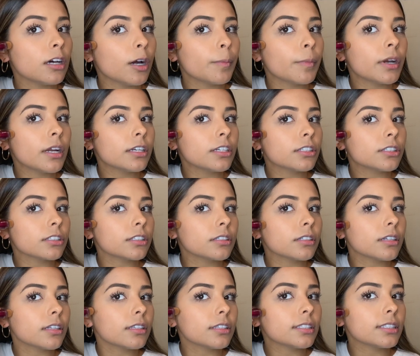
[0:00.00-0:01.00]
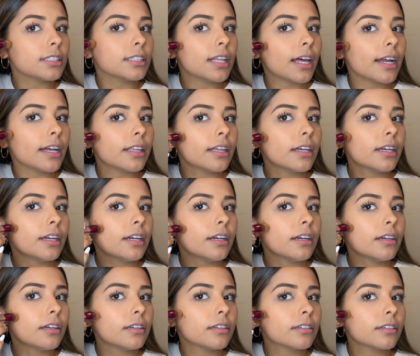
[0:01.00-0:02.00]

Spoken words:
I'm gonna just slightly